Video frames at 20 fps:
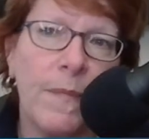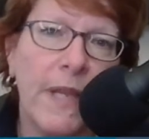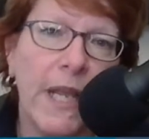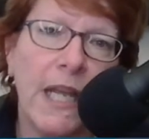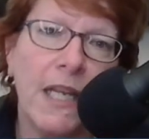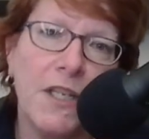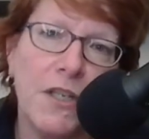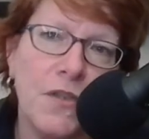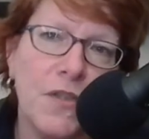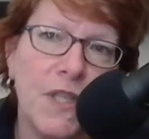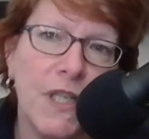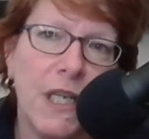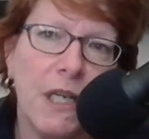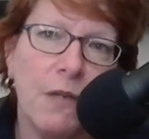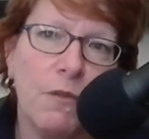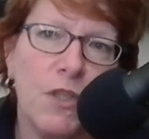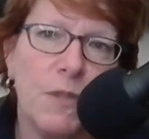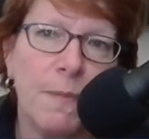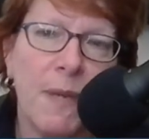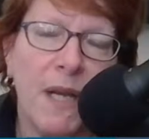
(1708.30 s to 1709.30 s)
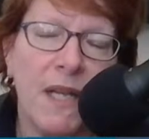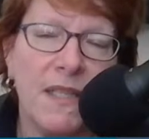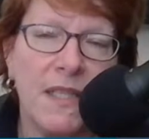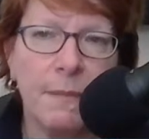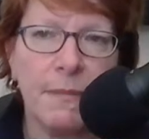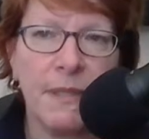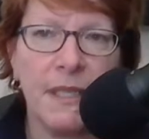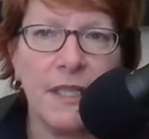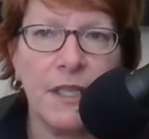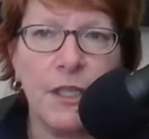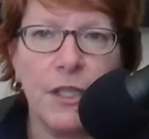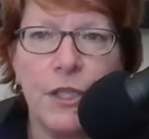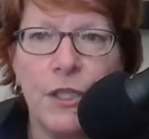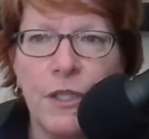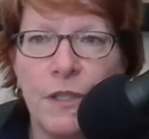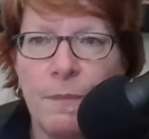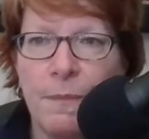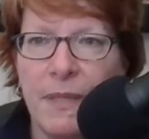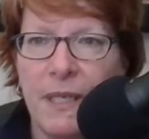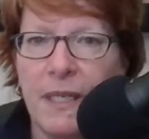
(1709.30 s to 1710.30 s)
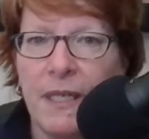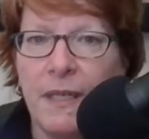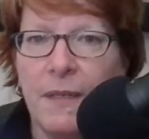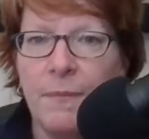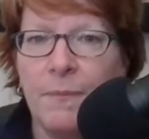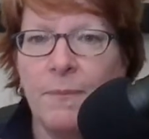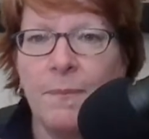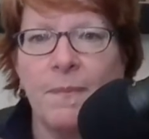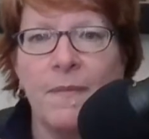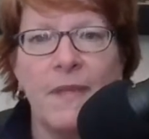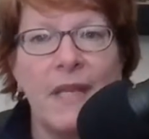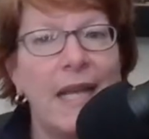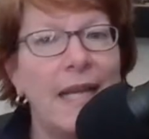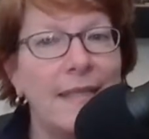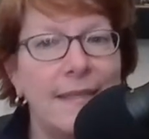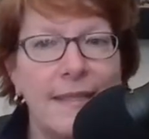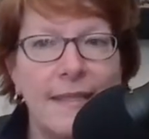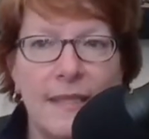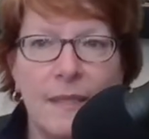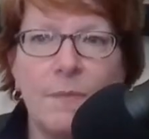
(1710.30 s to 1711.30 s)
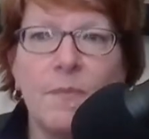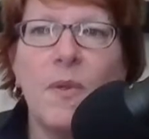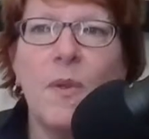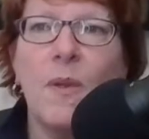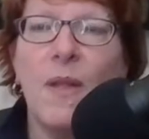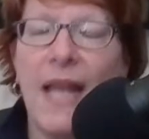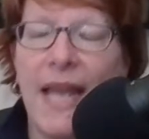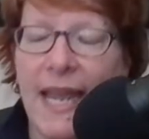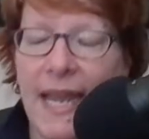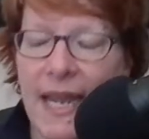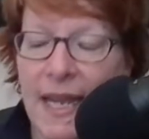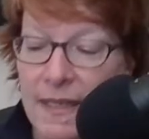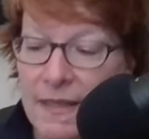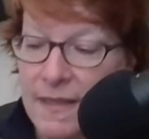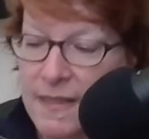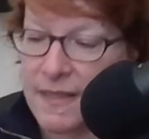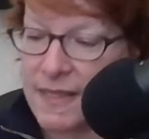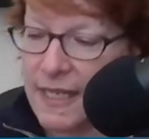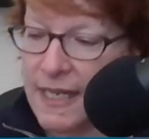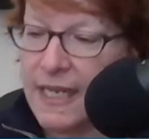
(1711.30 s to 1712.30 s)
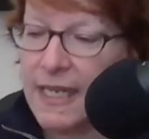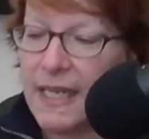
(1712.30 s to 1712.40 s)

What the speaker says: And using it responsibly could be as simple as